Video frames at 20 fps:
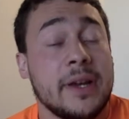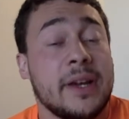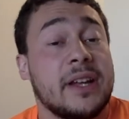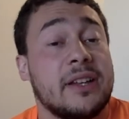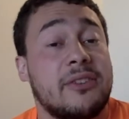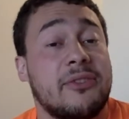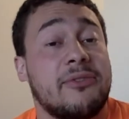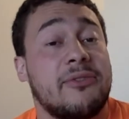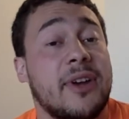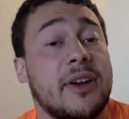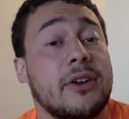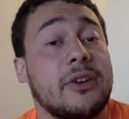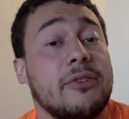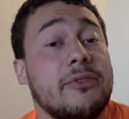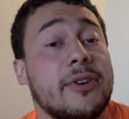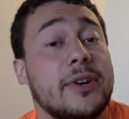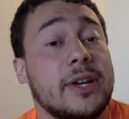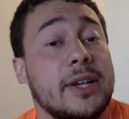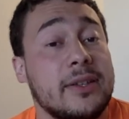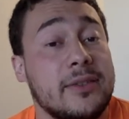it's very,
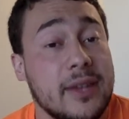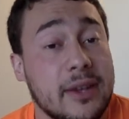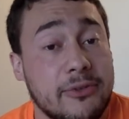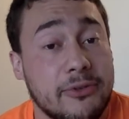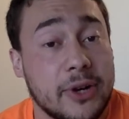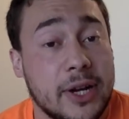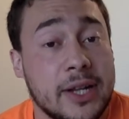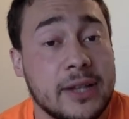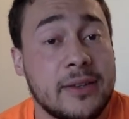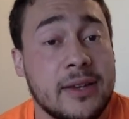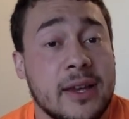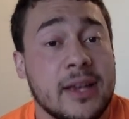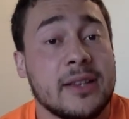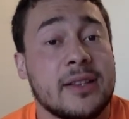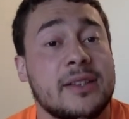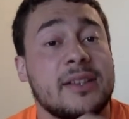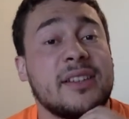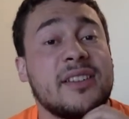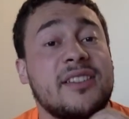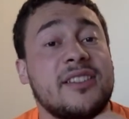very different
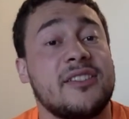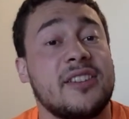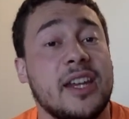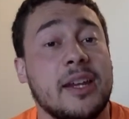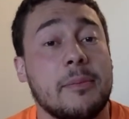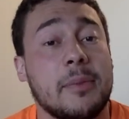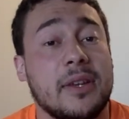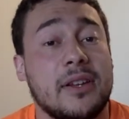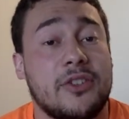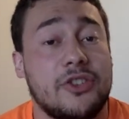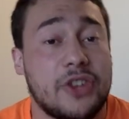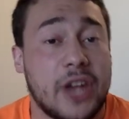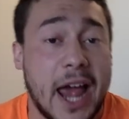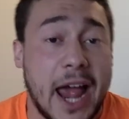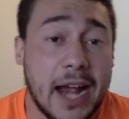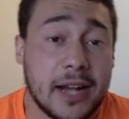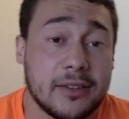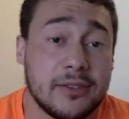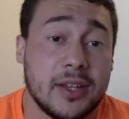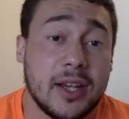than the same
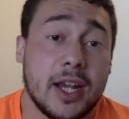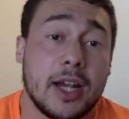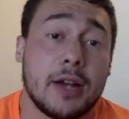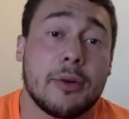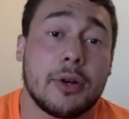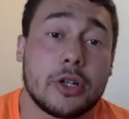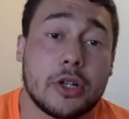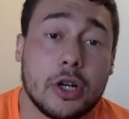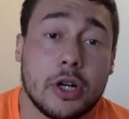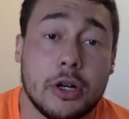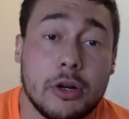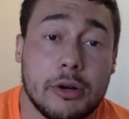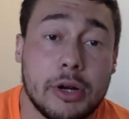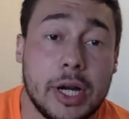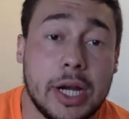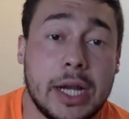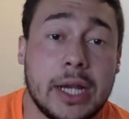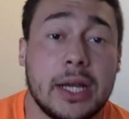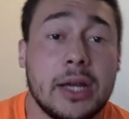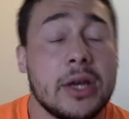exact tear
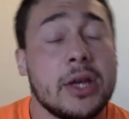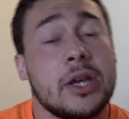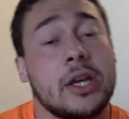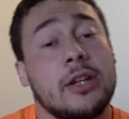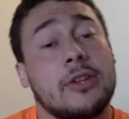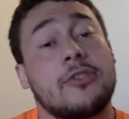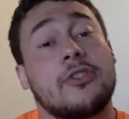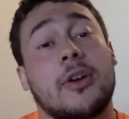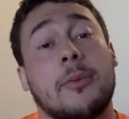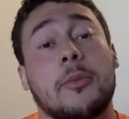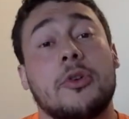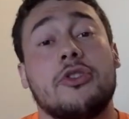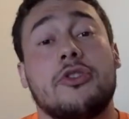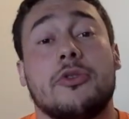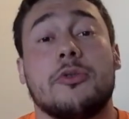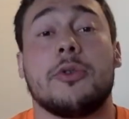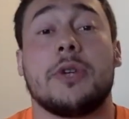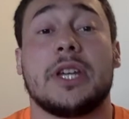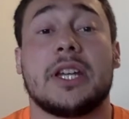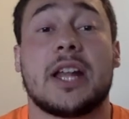occurring in someone
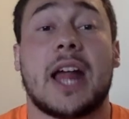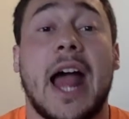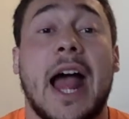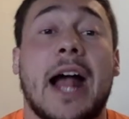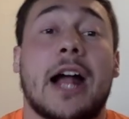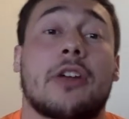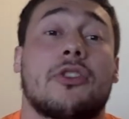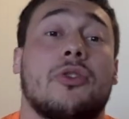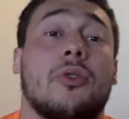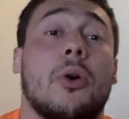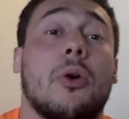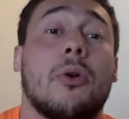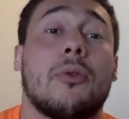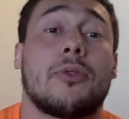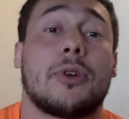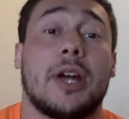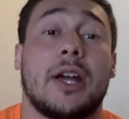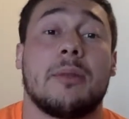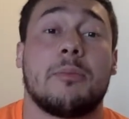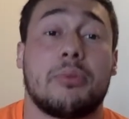doing an axle
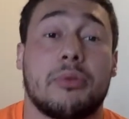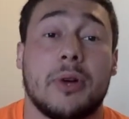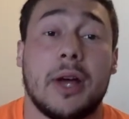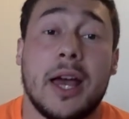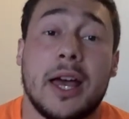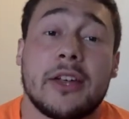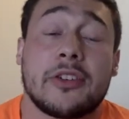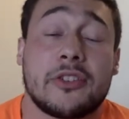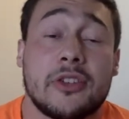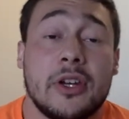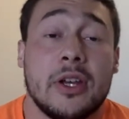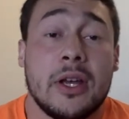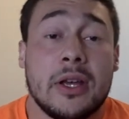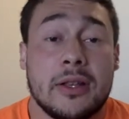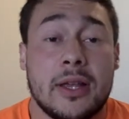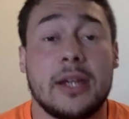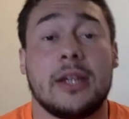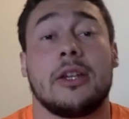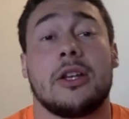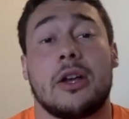overhead press
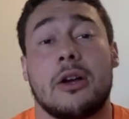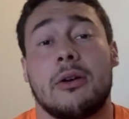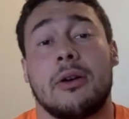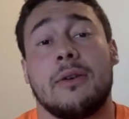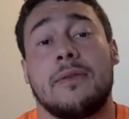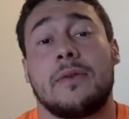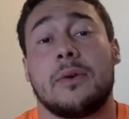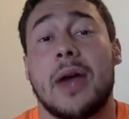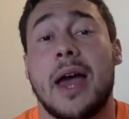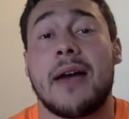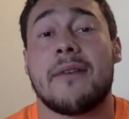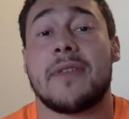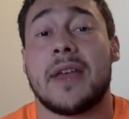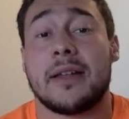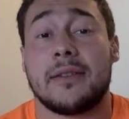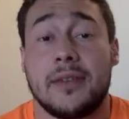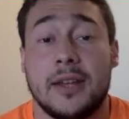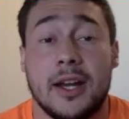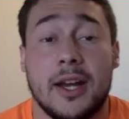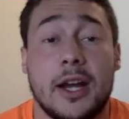that, if you have that
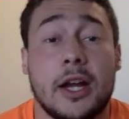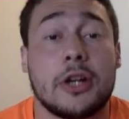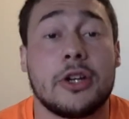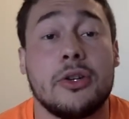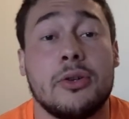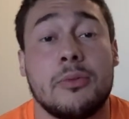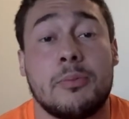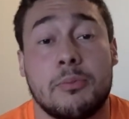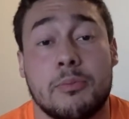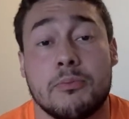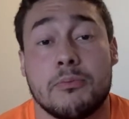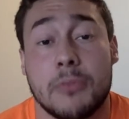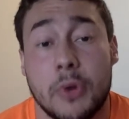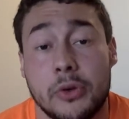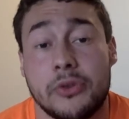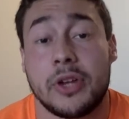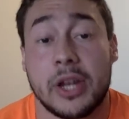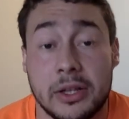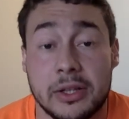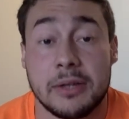tear, you
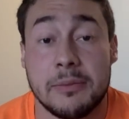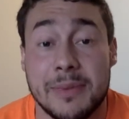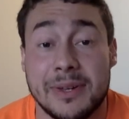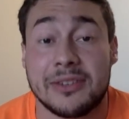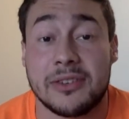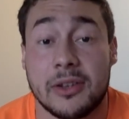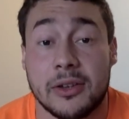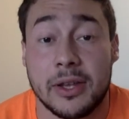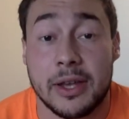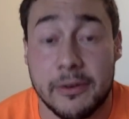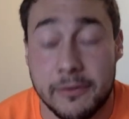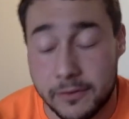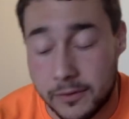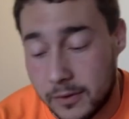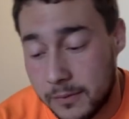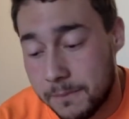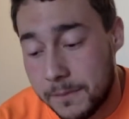most likely missed the lift.